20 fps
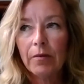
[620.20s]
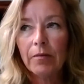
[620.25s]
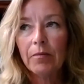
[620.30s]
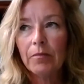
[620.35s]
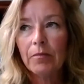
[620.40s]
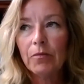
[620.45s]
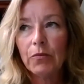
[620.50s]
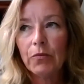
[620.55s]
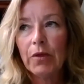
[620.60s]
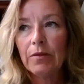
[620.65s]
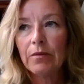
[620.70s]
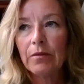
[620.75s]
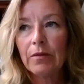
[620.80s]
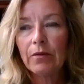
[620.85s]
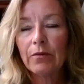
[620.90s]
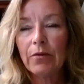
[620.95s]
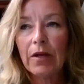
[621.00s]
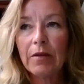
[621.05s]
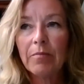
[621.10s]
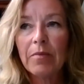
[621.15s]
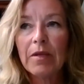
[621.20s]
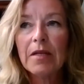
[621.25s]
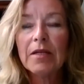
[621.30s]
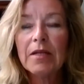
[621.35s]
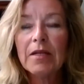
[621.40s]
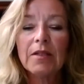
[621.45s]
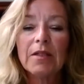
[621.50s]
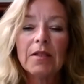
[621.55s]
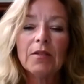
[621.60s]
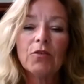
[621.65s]
with
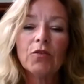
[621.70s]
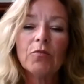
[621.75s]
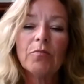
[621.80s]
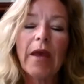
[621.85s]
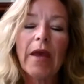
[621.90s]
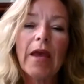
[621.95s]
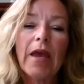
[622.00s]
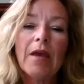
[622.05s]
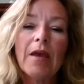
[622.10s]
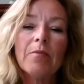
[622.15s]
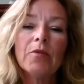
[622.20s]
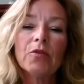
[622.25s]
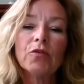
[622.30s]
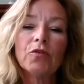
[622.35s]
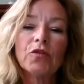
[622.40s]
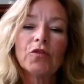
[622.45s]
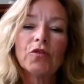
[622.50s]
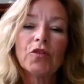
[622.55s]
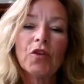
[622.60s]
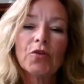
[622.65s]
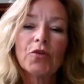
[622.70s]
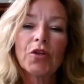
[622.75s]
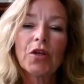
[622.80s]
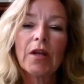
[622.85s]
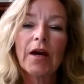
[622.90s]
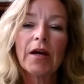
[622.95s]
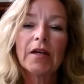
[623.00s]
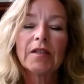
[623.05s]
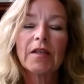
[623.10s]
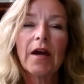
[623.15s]
credibility to be able to
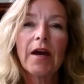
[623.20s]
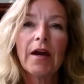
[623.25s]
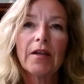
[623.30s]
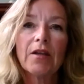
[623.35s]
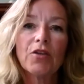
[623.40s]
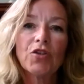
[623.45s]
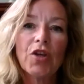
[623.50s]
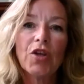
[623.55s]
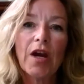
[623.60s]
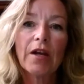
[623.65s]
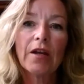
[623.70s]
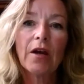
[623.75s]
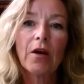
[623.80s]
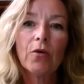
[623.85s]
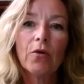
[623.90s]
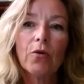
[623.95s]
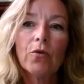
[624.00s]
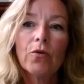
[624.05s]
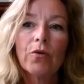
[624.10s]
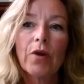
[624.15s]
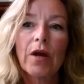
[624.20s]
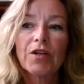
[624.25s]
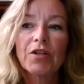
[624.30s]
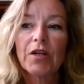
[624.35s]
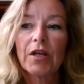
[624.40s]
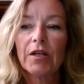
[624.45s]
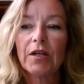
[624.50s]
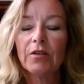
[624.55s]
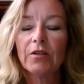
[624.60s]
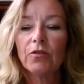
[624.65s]
socialize either China or
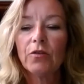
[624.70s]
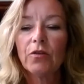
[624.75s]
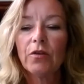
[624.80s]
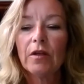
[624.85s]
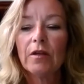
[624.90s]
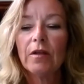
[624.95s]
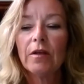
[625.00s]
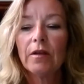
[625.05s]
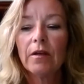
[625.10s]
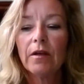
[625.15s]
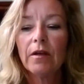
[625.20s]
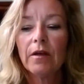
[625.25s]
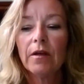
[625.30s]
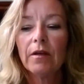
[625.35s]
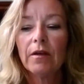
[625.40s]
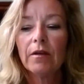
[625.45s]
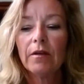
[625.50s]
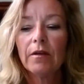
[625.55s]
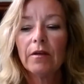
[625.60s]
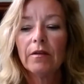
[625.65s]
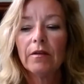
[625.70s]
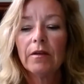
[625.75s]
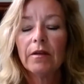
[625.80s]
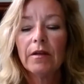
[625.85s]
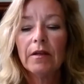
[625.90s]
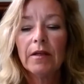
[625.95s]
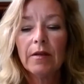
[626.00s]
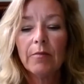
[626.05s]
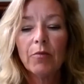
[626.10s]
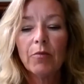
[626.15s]
Russia into the
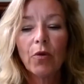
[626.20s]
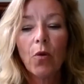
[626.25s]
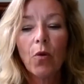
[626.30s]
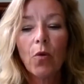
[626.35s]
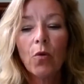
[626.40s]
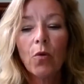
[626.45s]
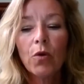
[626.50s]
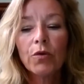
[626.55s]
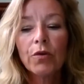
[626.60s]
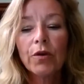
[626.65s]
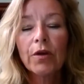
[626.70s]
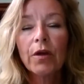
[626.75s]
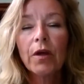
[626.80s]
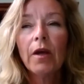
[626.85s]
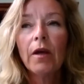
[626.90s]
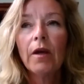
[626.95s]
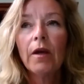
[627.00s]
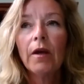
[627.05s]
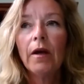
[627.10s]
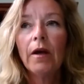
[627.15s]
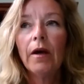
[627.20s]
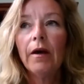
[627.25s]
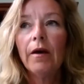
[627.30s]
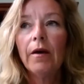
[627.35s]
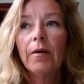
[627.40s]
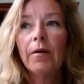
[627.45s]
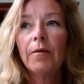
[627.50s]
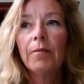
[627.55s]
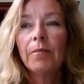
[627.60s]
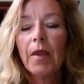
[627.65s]
liberal order,
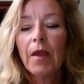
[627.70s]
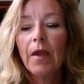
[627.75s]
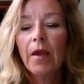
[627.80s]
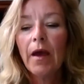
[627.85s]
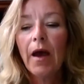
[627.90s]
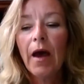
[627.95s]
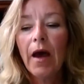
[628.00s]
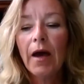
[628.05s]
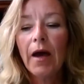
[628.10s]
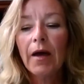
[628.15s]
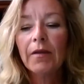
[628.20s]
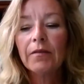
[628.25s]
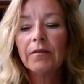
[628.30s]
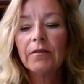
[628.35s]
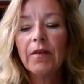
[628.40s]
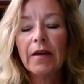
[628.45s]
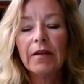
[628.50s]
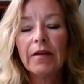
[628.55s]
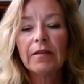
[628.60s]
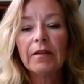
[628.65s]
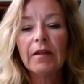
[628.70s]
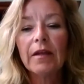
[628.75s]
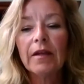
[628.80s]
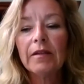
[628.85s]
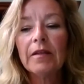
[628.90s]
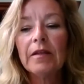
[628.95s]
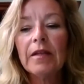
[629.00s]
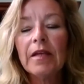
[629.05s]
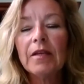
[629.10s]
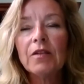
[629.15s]
and that
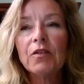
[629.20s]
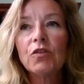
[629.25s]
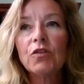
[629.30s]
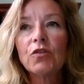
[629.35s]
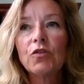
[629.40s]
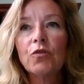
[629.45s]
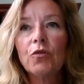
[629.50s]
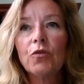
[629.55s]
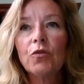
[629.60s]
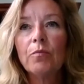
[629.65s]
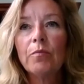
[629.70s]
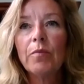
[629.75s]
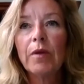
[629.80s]
it needs to